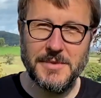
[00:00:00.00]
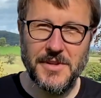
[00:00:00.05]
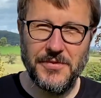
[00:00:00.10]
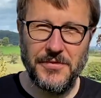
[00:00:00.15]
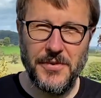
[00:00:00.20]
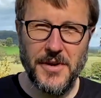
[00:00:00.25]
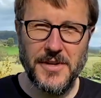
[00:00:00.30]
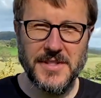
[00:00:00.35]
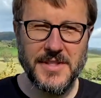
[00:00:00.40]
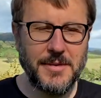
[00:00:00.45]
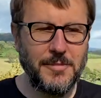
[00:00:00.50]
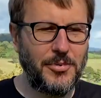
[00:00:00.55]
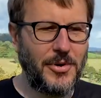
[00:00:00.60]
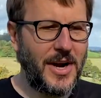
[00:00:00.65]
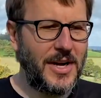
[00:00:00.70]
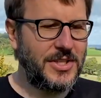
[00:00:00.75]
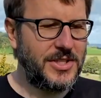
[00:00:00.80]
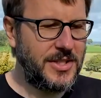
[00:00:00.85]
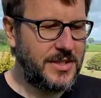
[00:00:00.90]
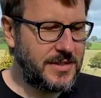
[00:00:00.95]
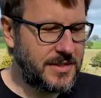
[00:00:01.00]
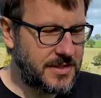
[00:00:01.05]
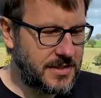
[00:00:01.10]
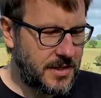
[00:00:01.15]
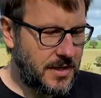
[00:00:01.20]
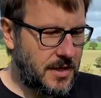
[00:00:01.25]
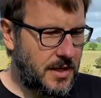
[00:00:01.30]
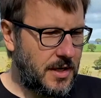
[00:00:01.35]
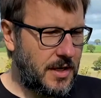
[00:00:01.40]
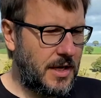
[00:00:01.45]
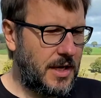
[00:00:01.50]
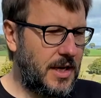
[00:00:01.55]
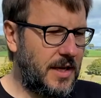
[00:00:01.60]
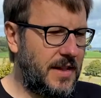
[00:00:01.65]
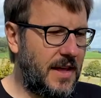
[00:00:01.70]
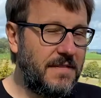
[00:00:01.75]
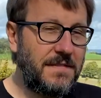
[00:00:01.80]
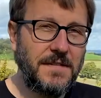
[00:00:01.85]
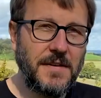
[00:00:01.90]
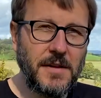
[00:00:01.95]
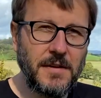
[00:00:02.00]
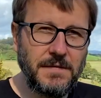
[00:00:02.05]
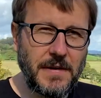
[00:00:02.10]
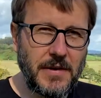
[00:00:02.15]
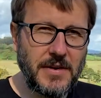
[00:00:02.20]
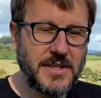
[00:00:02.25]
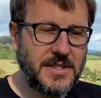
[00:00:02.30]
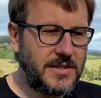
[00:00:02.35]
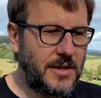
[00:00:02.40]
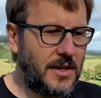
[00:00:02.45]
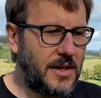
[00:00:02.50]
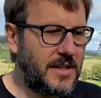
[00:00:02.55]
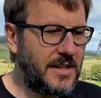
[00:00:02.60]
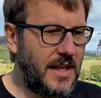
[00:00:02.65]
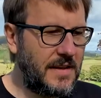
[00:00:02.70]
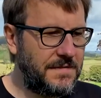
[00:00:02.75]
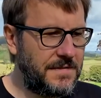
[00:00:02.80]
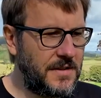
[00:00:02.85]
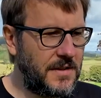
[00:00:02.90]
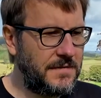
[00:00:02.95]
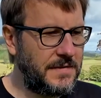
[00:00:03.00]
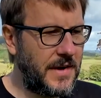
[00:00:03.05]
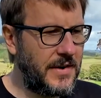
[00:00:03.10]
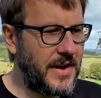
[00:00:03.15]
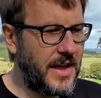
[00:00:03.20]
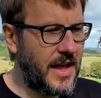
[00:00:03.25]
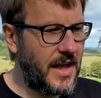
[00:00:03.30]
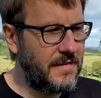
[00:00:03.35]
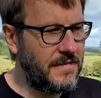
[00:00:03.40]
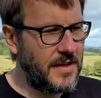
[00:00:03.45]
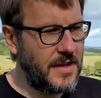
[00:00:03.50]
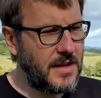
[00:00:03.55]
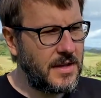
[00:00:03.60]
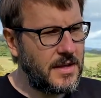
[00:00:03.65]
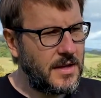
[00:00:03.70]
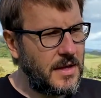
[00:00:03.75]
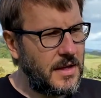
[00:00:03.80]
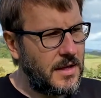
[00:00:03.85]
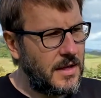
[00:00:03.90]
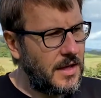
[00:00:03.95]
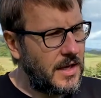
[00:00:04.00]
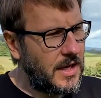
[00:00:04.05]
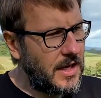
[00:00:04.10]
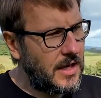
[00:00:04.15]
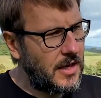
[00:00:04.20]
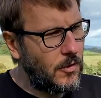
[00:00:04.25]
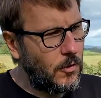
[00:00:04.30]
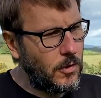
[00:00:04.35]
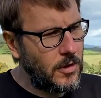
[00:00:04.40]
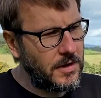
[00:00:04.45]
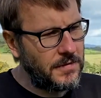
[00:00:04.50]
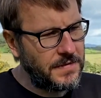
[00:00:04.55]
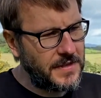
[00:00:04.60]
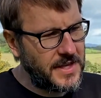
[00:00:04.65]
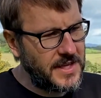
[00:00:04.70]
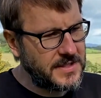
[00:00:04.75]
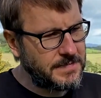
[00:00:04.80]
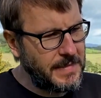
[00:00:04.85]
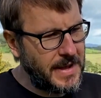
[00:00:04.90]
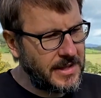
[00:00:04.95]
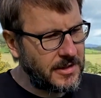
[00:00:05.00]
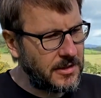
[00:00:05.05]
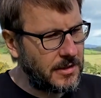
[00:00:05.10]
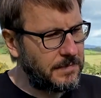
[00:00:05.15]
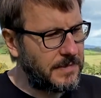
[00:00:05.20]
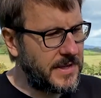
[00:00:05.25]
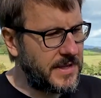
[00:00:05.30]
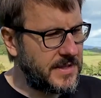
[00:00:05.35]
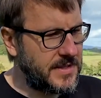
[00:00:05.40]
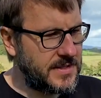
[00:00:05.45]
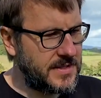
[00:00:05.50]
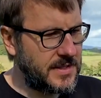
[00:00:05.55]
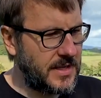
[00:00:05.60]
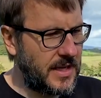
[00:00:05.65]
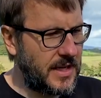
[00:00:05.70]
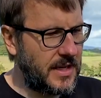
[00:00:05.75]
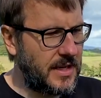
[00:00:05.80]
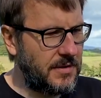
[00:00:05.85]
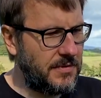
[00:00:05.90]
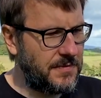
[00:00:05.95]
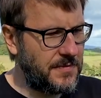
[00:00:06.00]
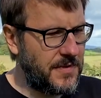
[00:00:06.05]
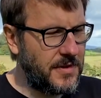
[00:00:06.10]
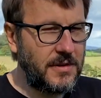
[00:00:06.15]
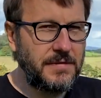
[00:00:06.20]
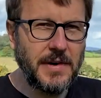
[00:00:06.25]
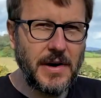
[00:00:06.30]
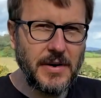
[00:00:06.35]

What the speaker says: first impressions, they feel very solid, they feel very heavy. All of these metal bits feel very